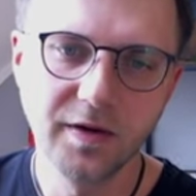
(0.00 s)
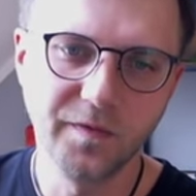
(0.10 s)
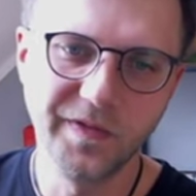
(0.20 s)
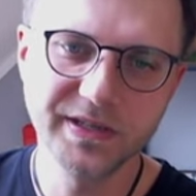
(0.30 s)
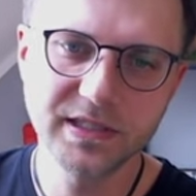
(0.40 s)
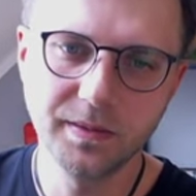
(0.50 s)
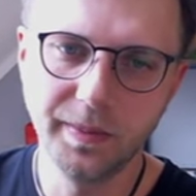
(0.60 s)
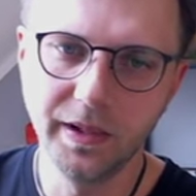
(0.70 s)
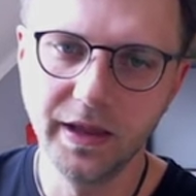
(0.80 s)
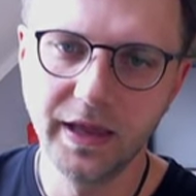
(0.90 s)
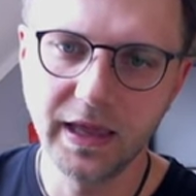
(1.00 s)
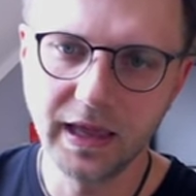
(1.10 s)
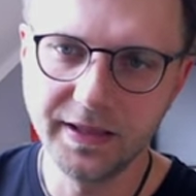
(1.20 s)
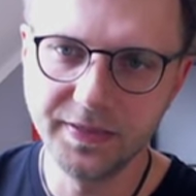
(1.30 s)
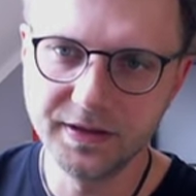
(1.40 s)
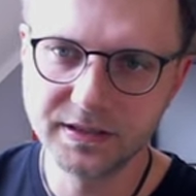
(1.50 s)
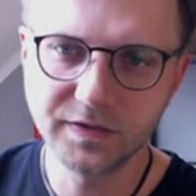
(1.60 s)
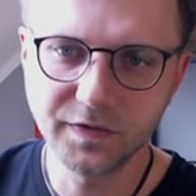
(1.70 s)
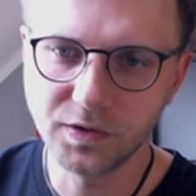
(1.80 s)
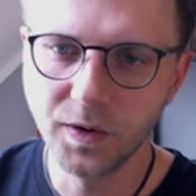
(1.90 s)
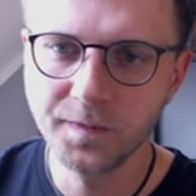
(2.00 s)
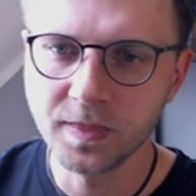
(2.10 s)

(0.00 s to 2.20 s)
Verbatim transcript: visible in this view.